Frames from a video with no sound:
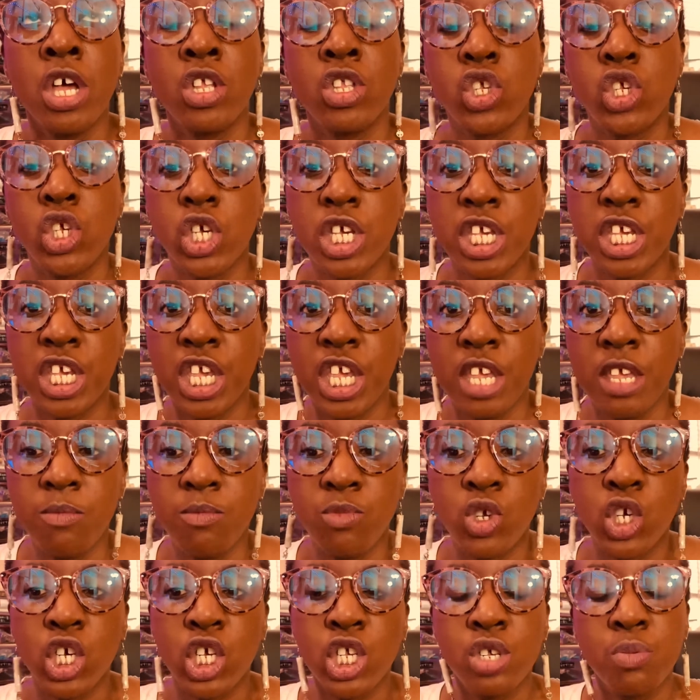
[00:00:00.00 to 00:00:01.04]
to keep
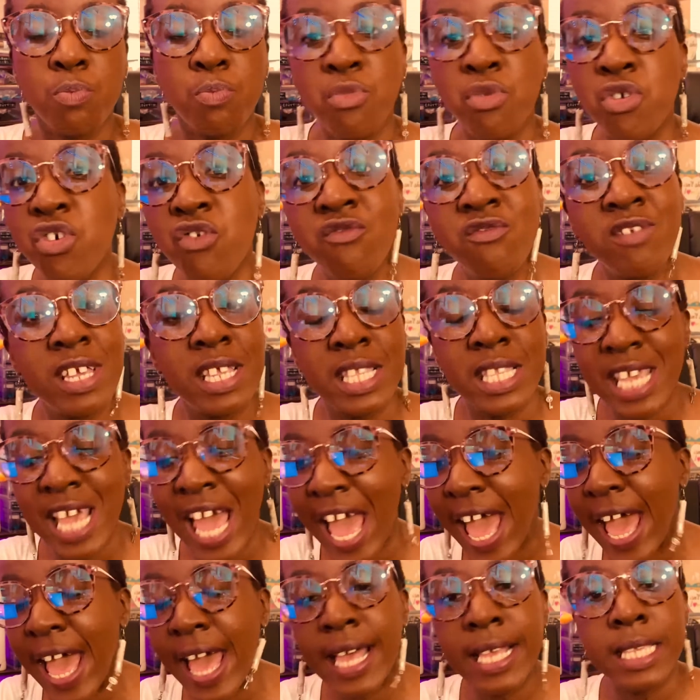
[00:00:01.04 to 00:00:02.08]
just moving
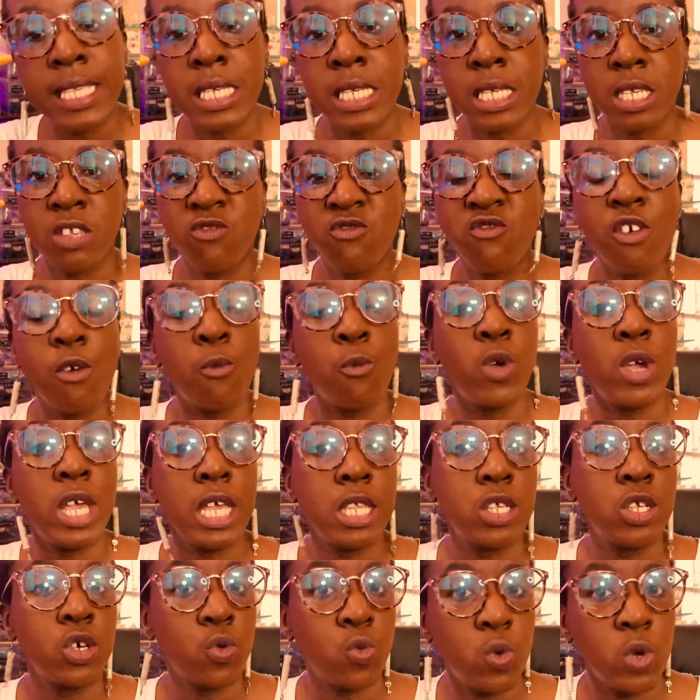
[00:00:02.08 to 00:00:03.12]
tasks from week
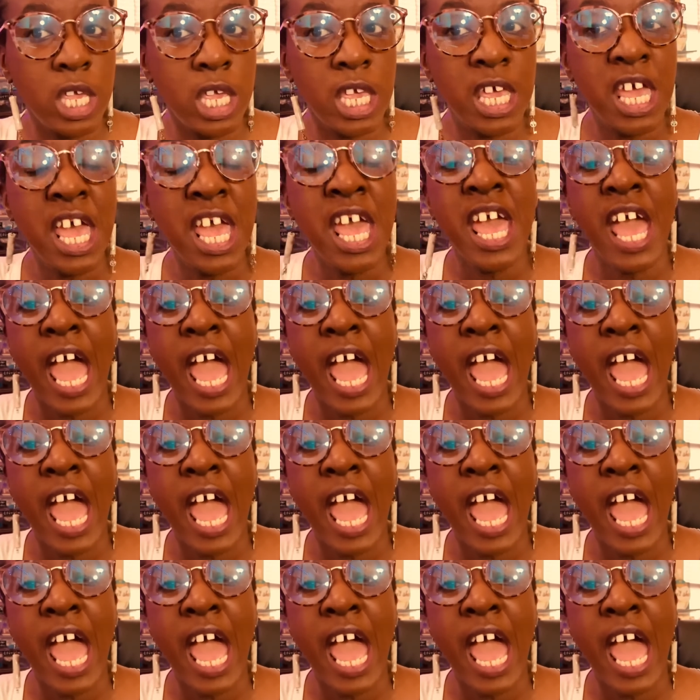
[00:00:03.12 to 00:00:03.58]
to week